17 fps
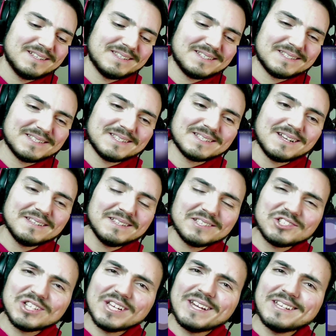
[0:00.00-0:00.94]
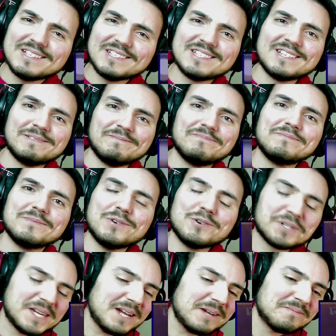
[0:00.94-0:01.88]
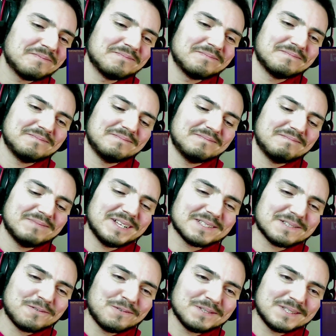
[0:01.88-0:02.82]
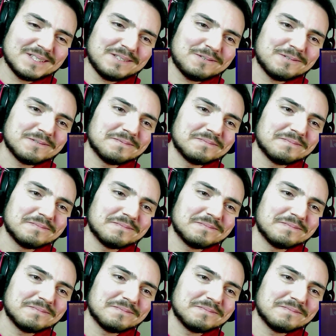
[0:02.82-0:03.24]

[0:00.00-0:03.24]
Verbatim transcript: this is gonna change. Okay, let's continue.